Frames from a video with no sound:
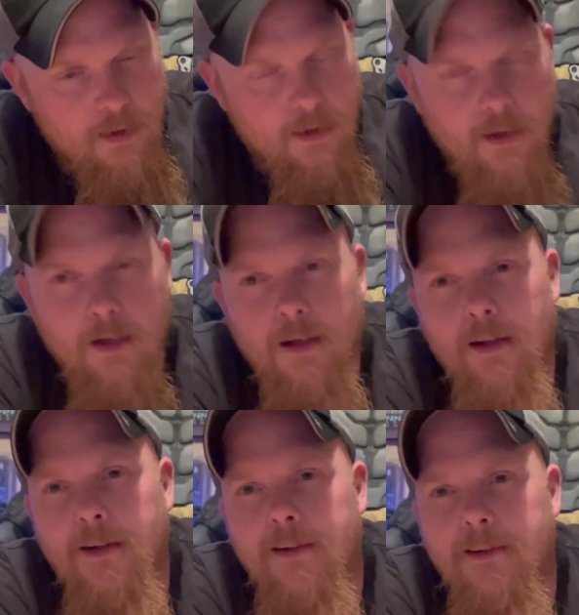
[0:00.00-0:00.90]
Do
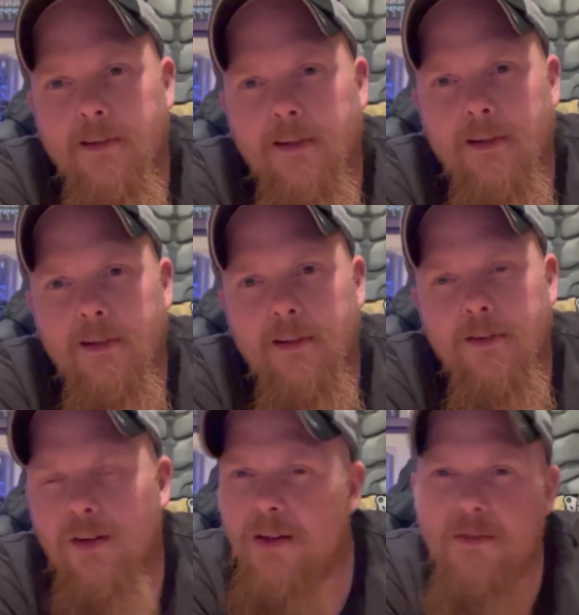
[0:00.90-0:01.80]

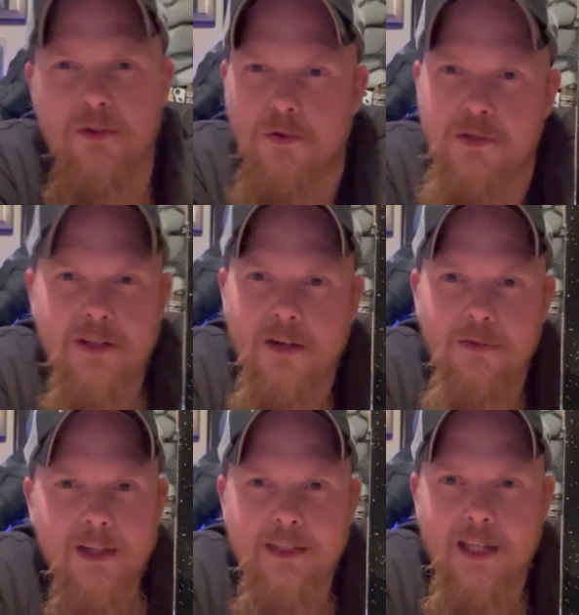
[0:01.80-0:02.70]
they even do stuff
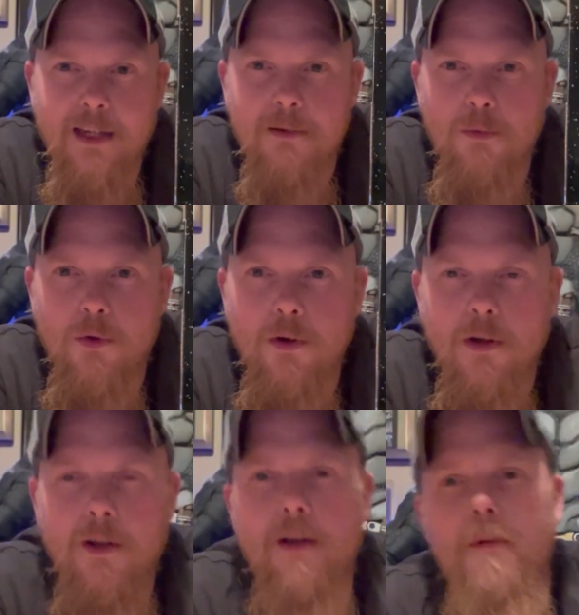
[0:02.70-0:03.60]
like that anymore?
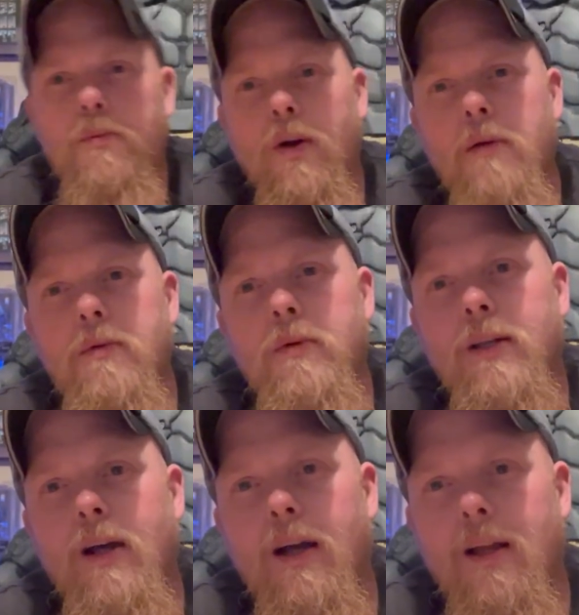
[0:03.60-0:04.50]
Probably
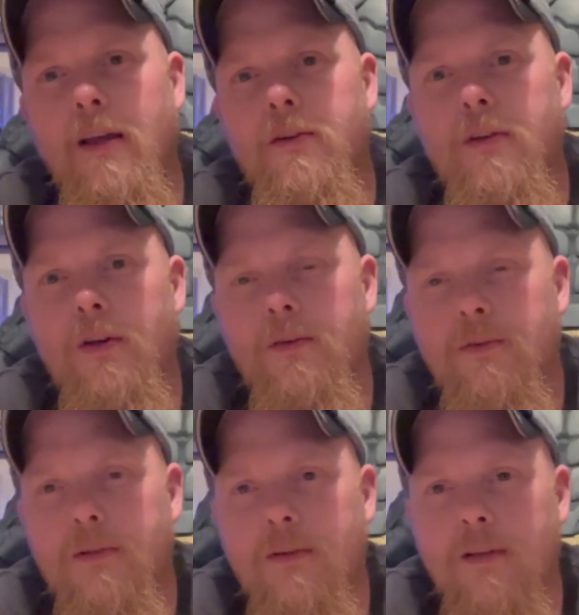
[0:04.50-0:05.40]
not. I don't know.
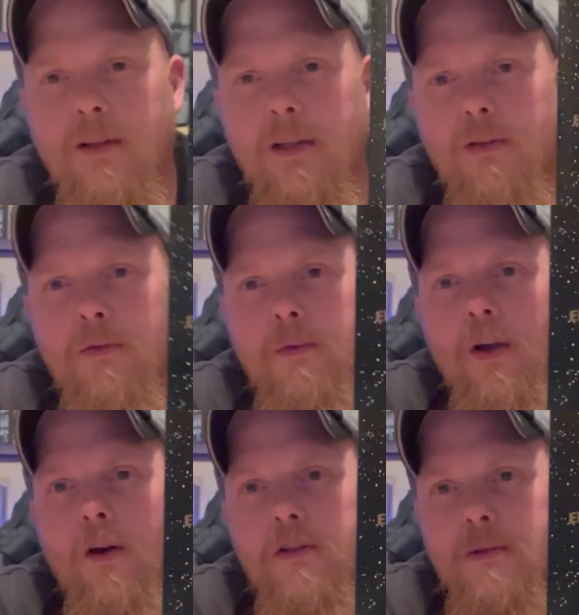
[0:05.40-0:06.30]
It would be
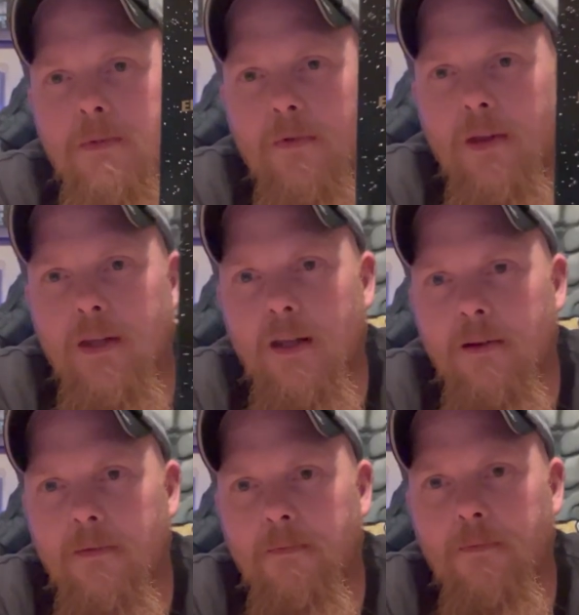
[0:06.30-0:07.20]
awesome if they did.
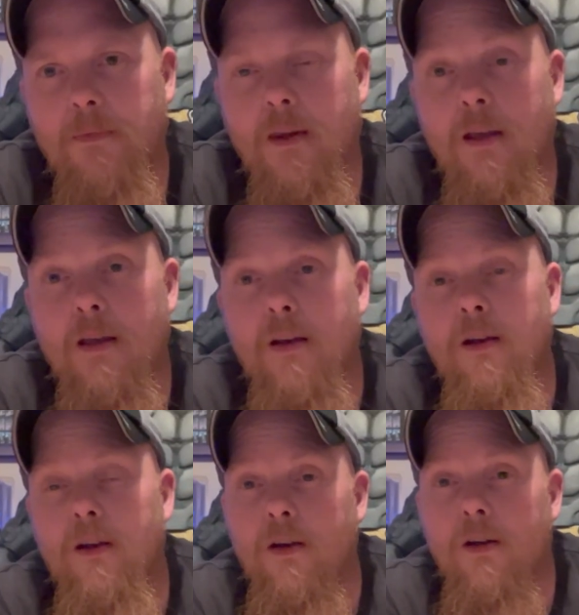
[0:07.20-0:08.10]

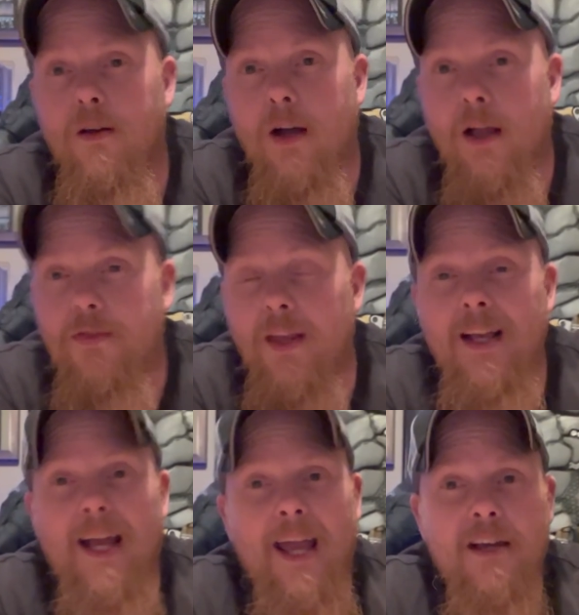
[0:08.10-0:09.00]
I think
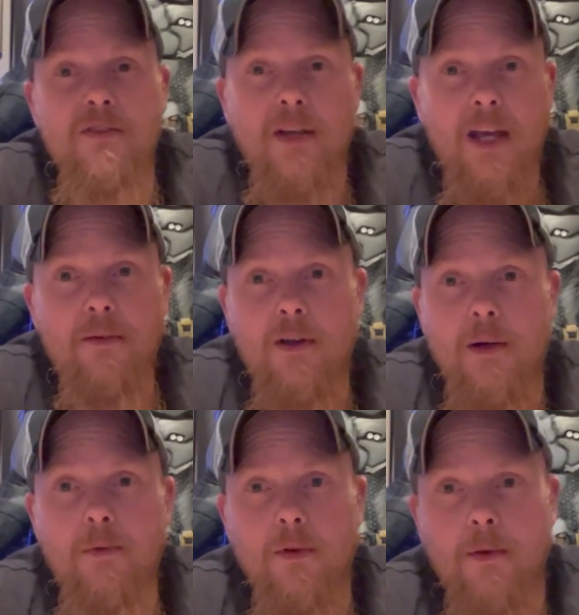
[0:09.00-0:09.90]
I actually have a
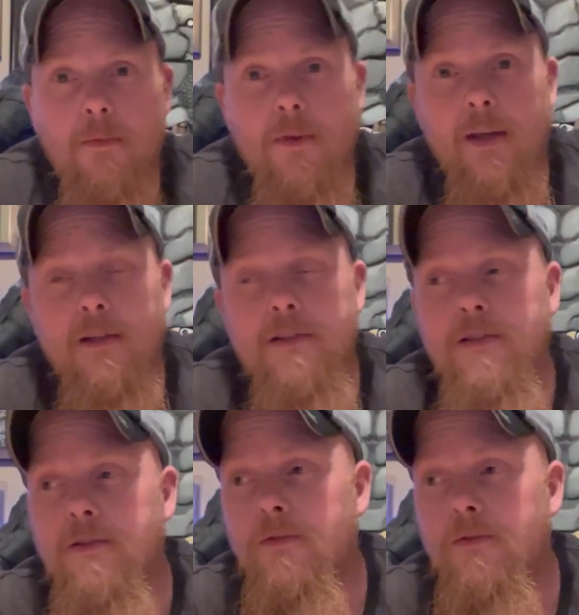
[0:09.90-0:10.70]
couple of them things